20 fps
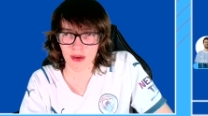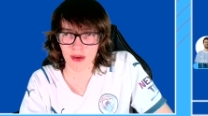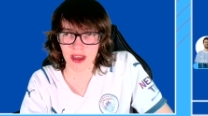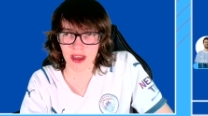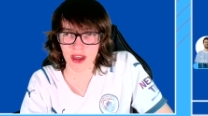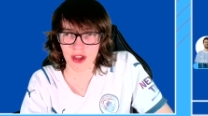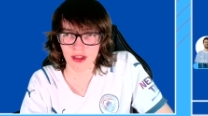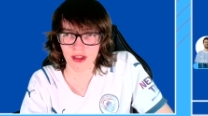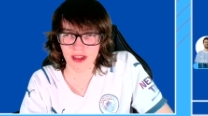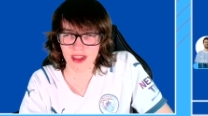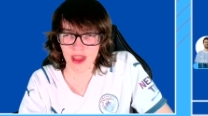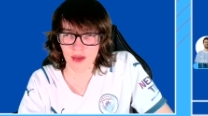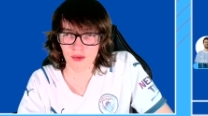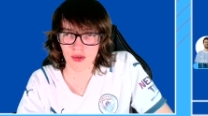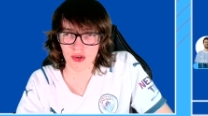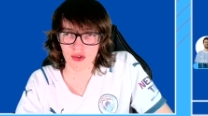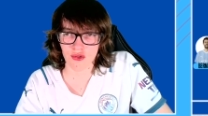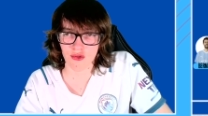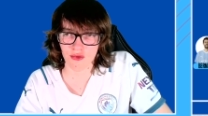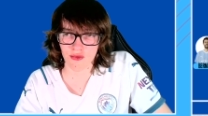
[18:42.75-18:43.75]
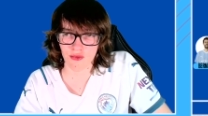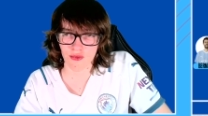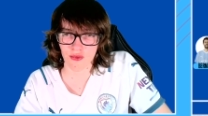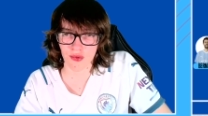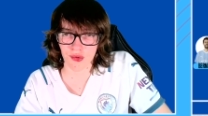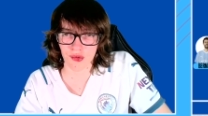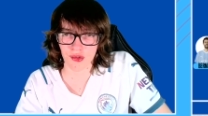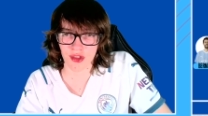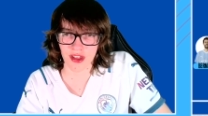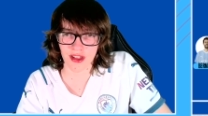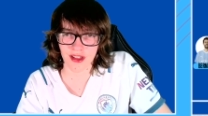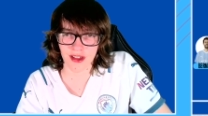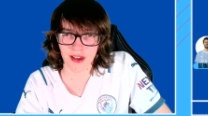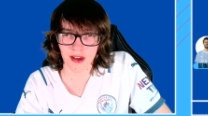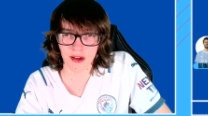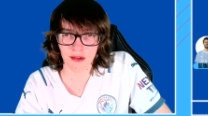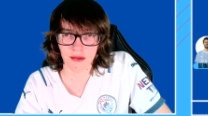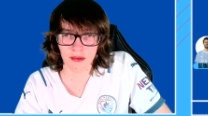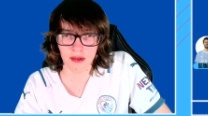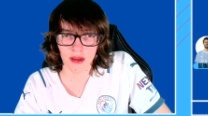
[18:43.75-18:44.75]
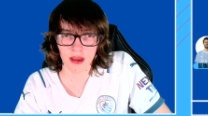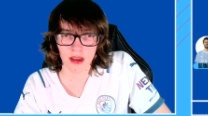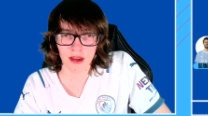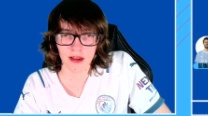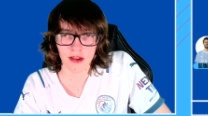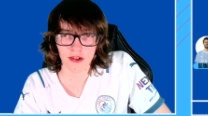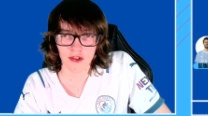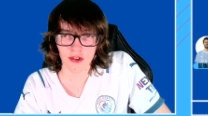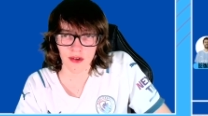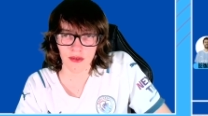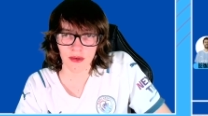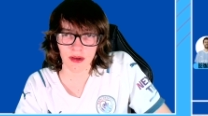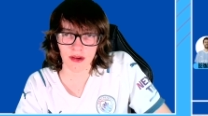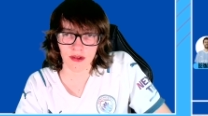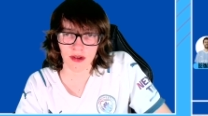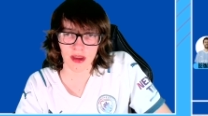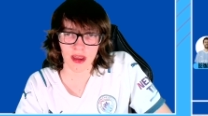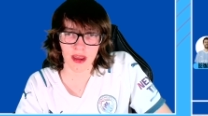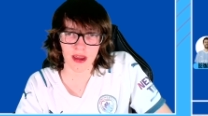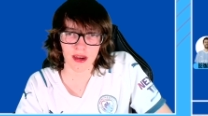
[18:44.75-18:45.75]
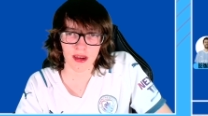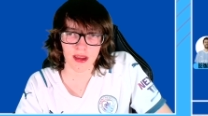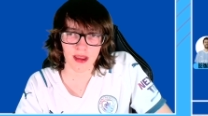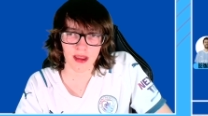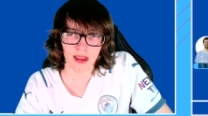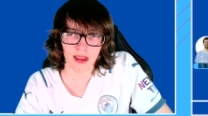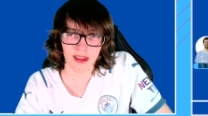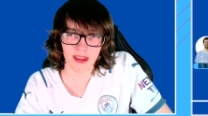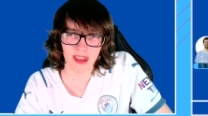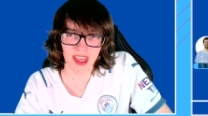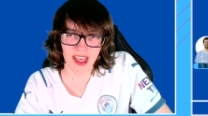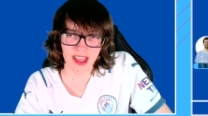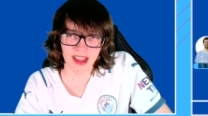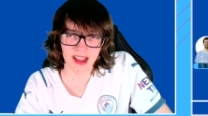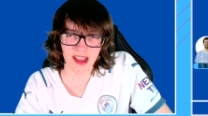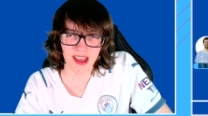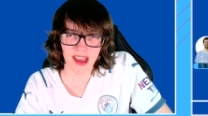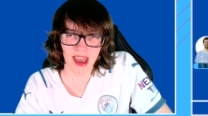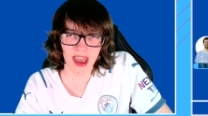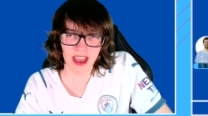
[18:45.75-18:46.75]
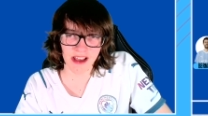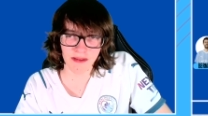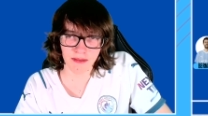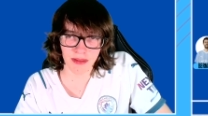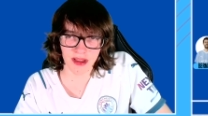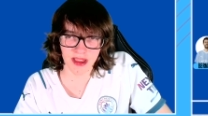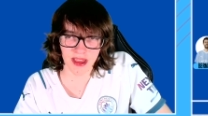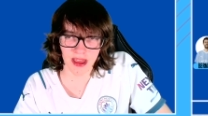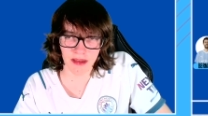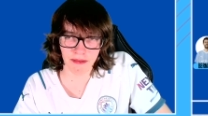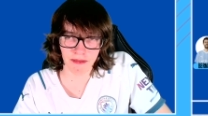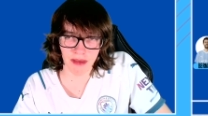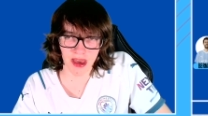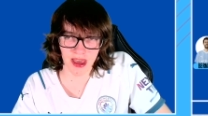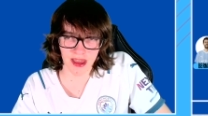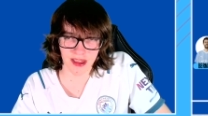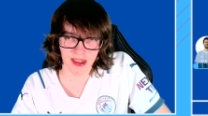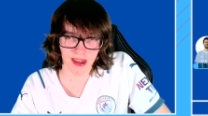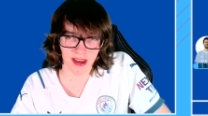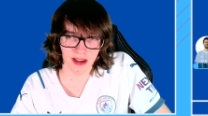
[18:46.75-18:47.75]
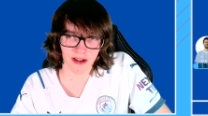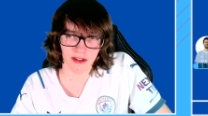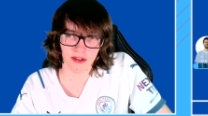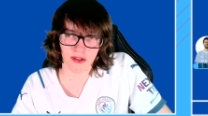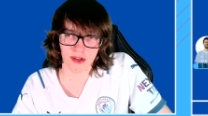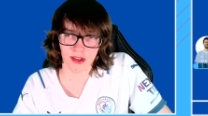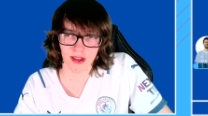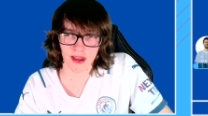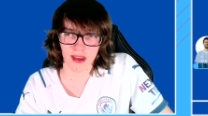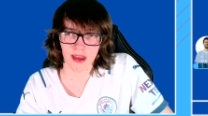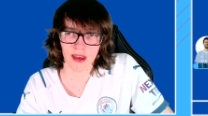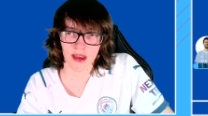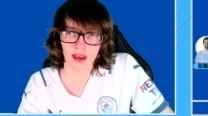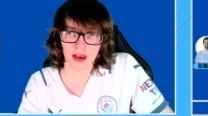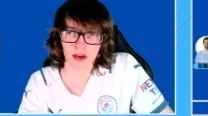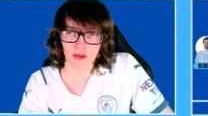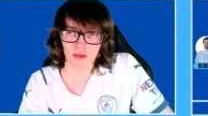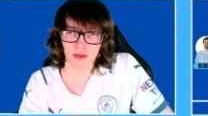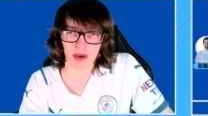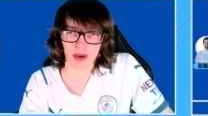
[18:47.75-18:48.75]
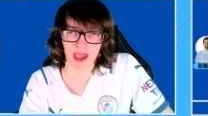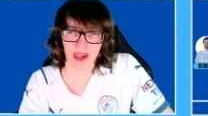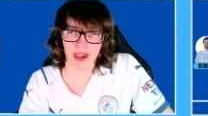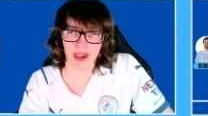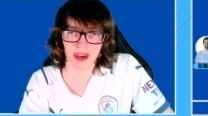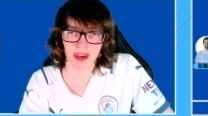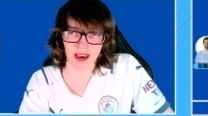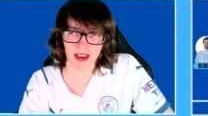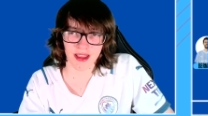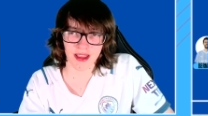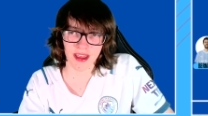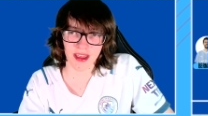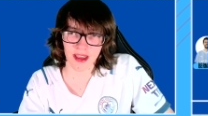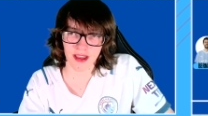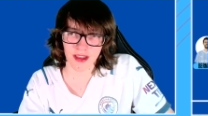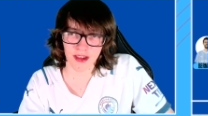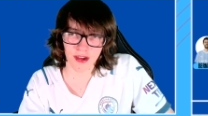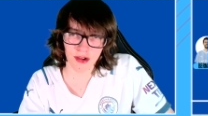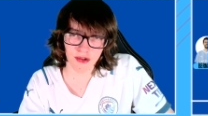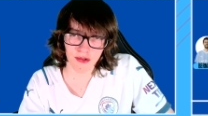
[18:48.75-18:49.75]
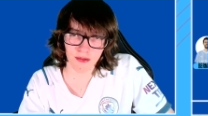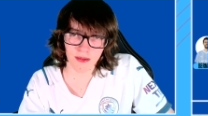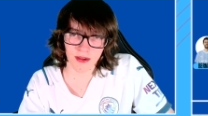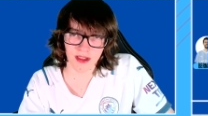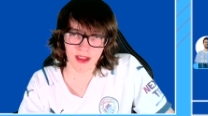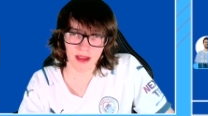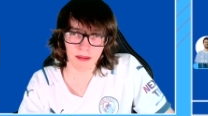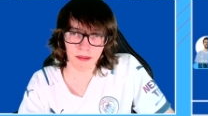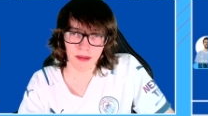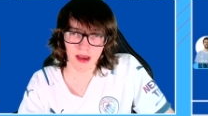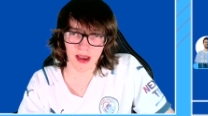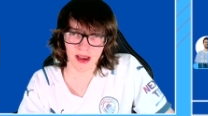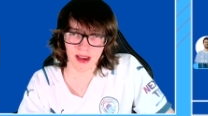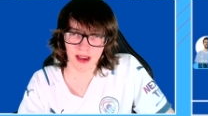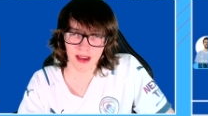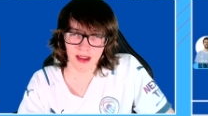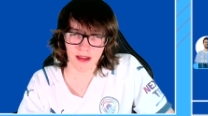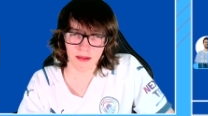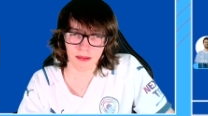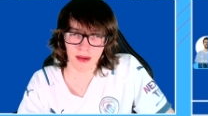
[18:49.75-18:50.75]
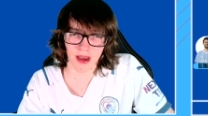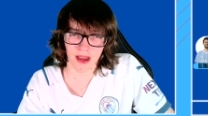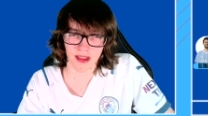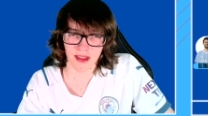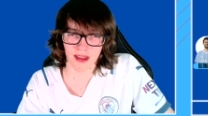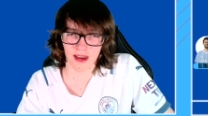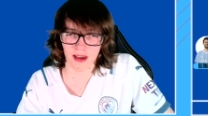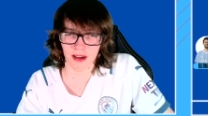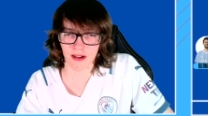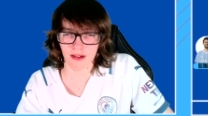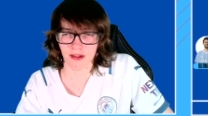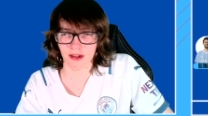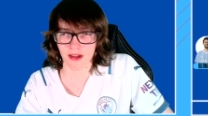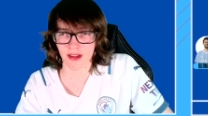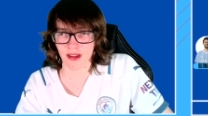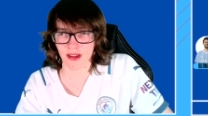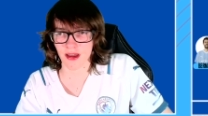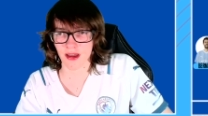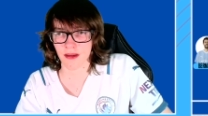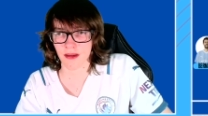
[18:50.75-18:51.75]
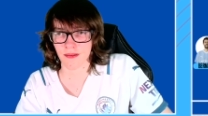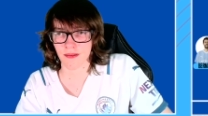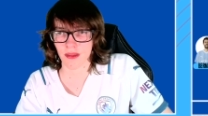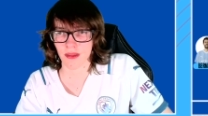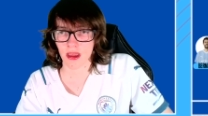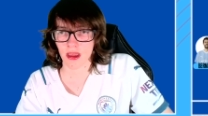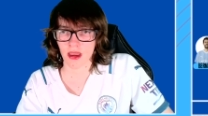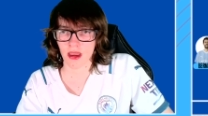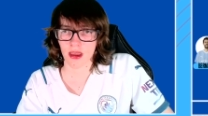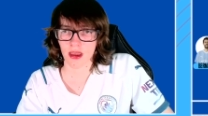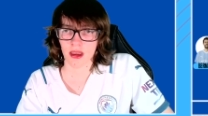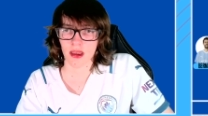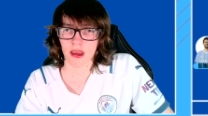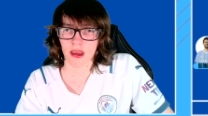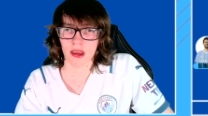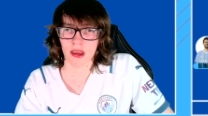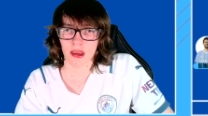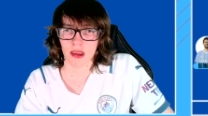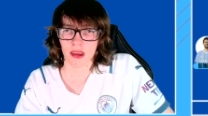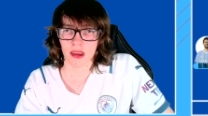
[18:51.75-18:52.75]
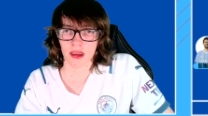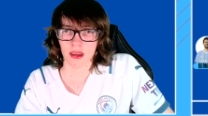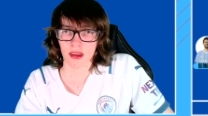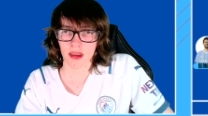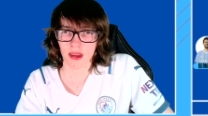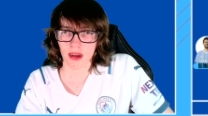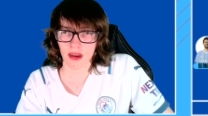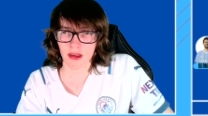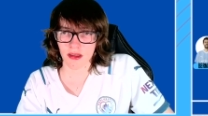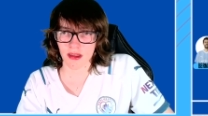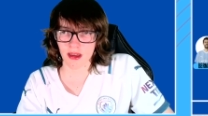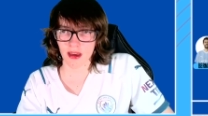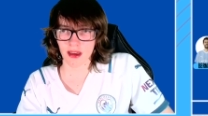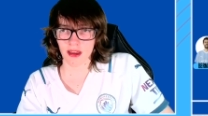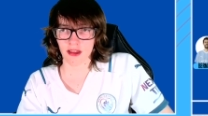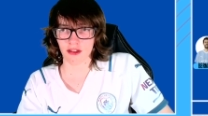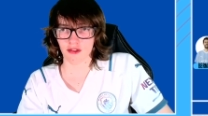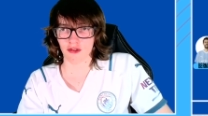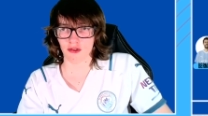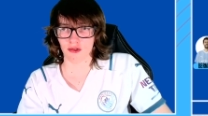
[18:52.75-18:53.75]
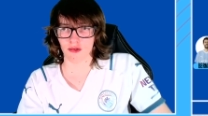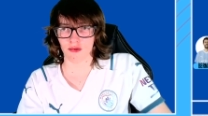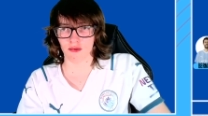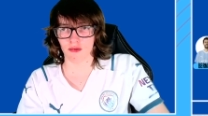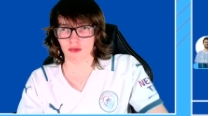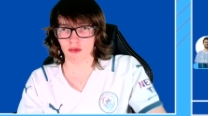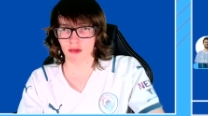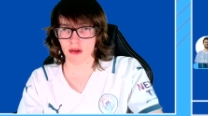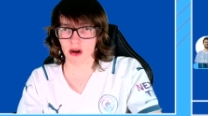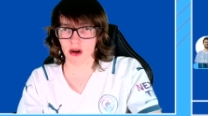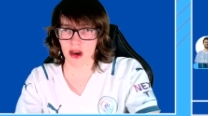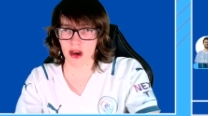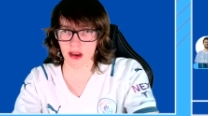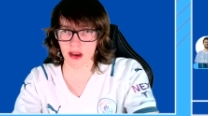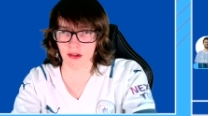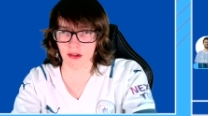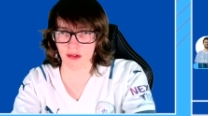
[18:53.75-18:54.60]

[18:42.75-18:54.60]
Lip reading: We had 742. Sheffield had 68% pass accuracy. We had 92% pass accuracy. Yeah, that is just wild.